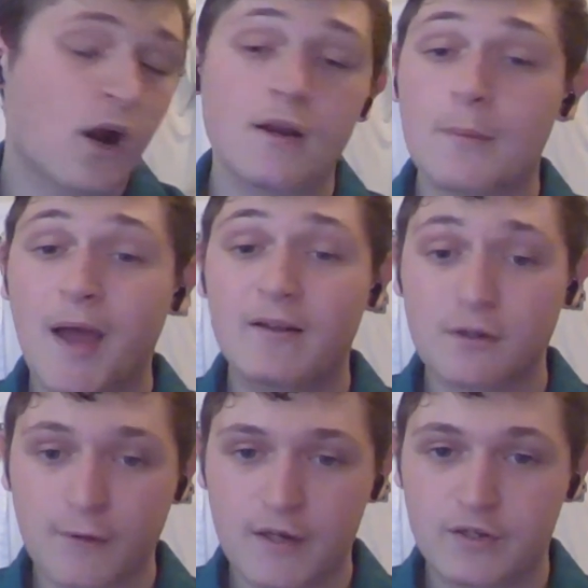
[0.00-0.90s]
back to
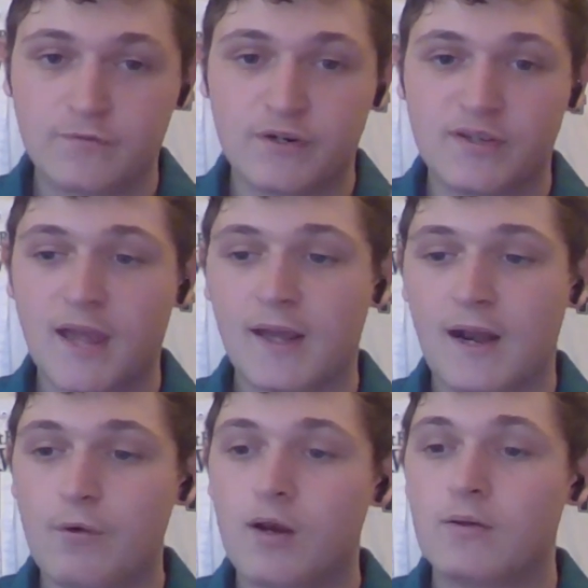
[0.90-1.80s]
the Rays for a second,
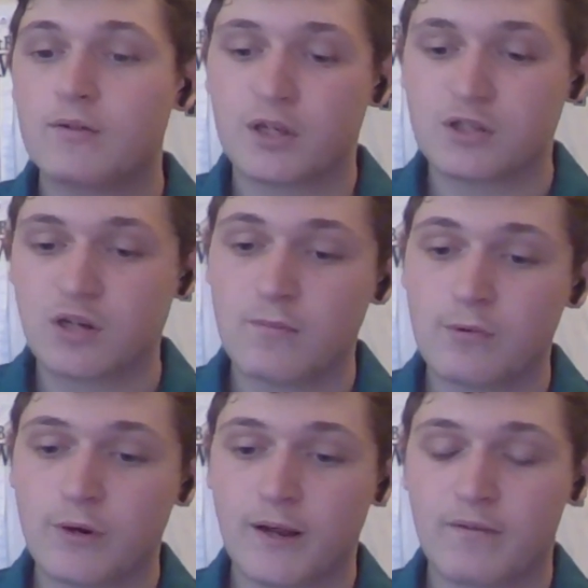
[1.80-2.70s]
I want to touch another
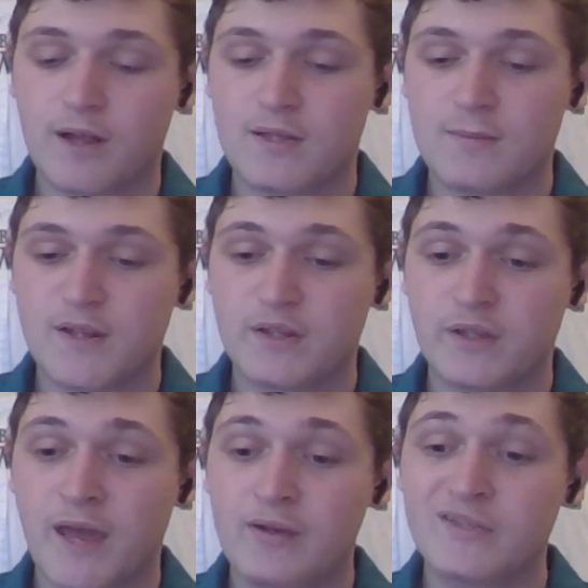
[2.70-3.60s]
point I forgot to mention.
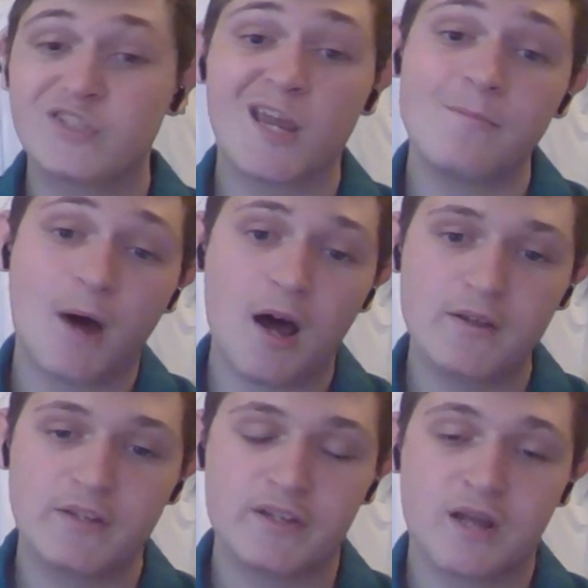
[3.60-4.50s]
That is Shane
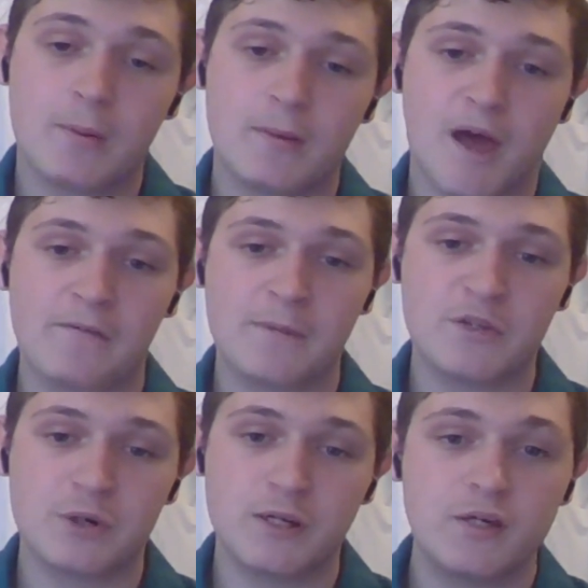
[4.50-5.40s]
Baz is coming back from
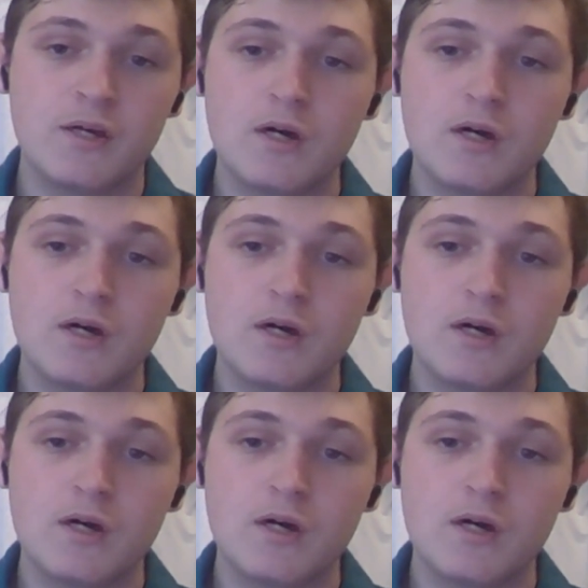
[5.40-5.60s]
injury.